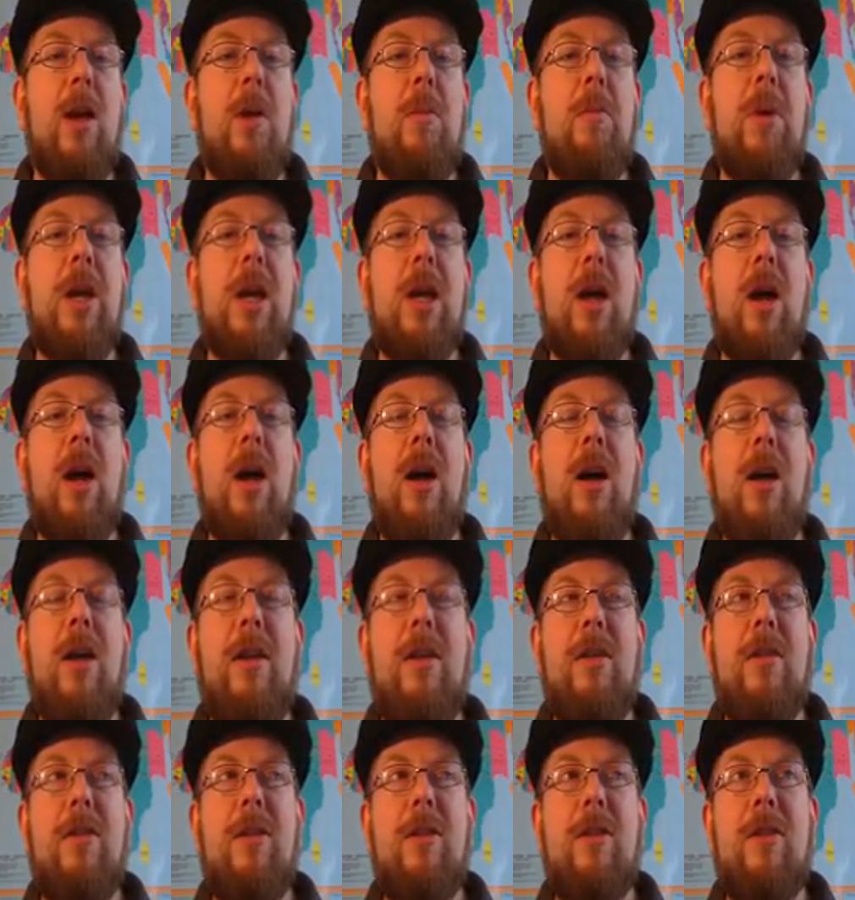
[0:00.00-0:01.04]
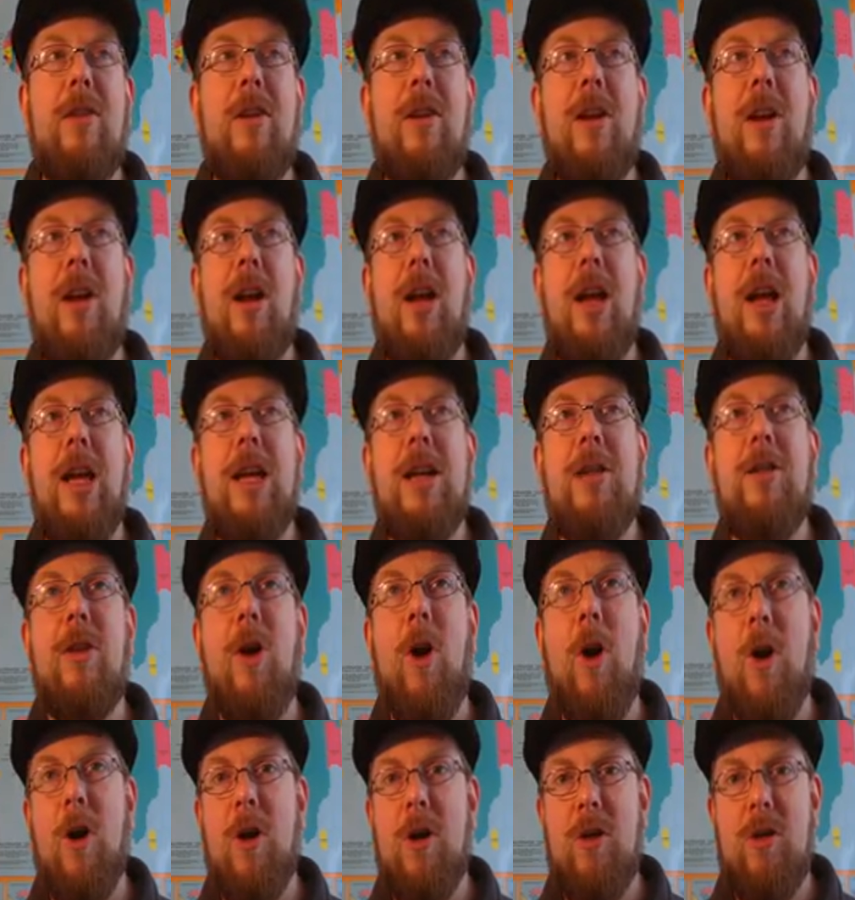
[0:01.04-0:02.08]
because it's
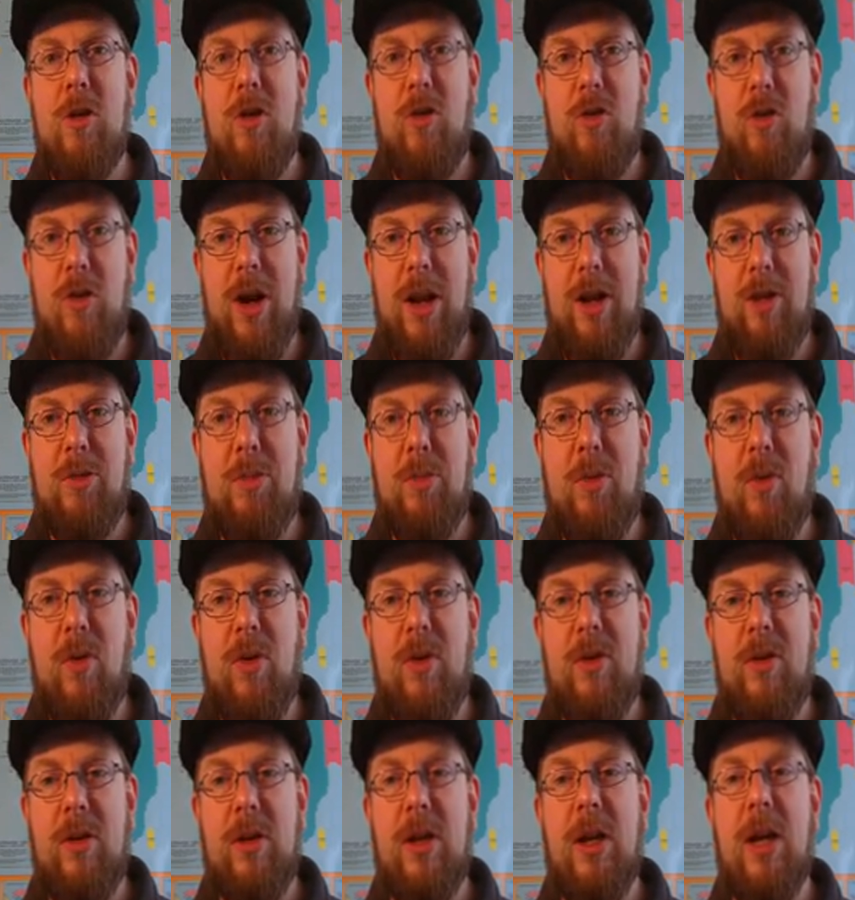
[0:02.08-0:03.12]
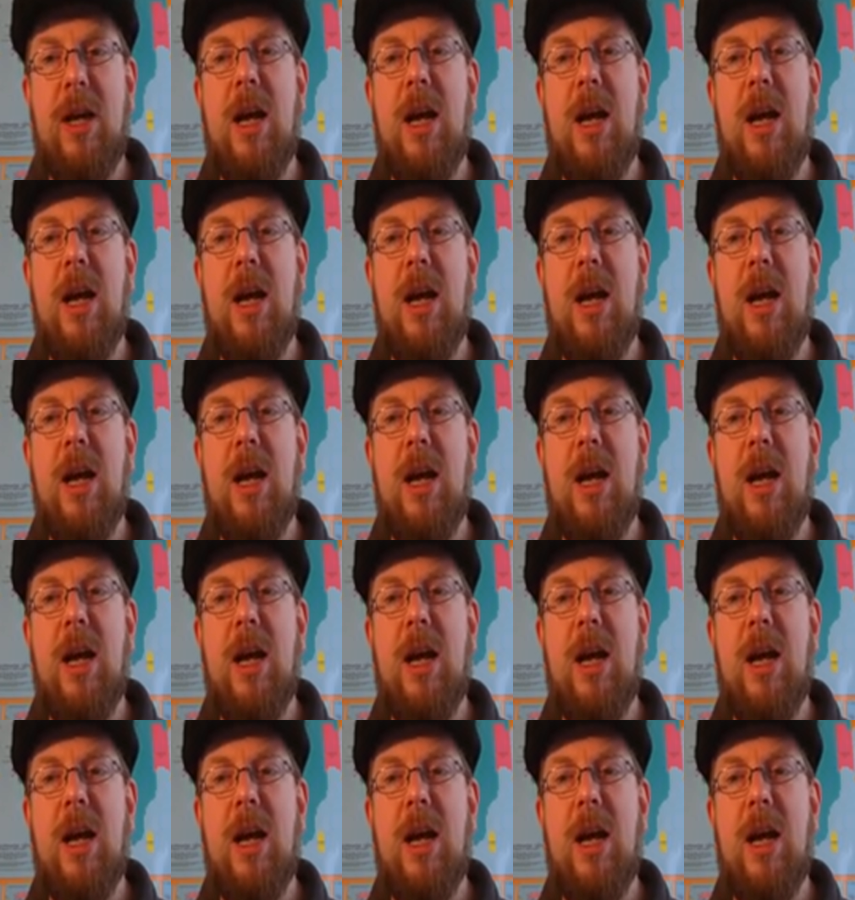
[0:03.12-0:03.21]
harder to transport.